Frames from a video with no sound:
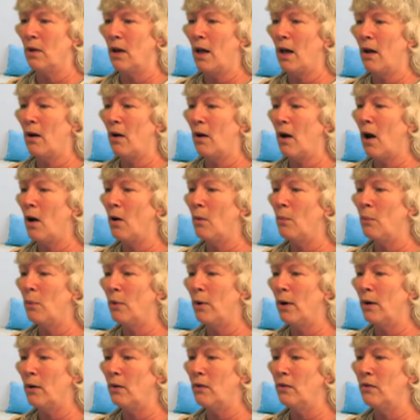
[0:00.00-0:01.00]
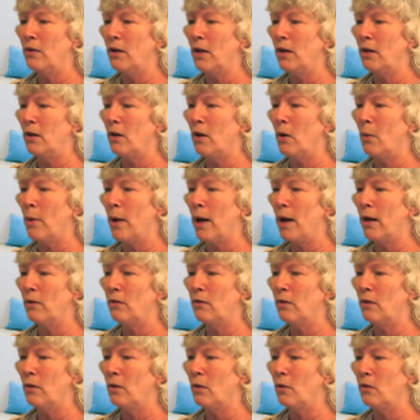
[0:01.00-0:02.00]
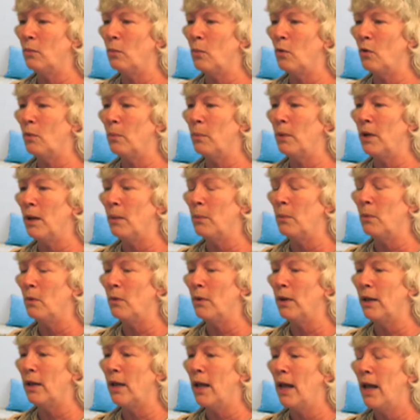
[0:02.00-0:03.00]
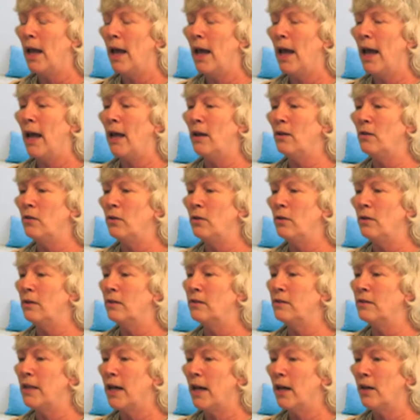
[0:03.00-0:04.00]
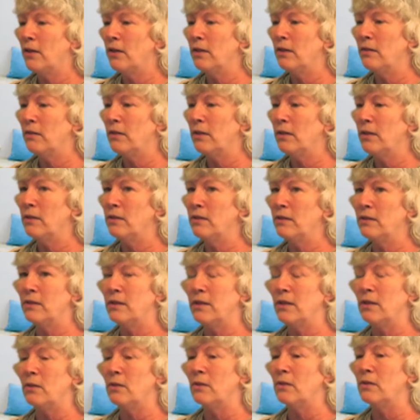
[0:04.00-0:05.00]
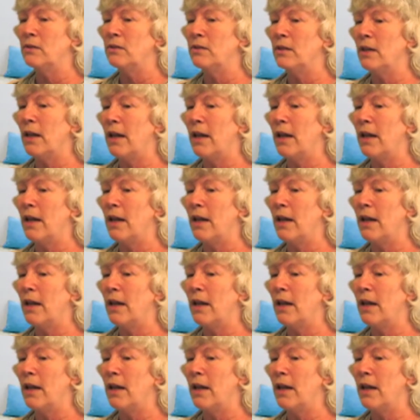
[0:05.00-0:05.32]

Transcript: Our prayers need to go out to those poor people, and to the south of us, there's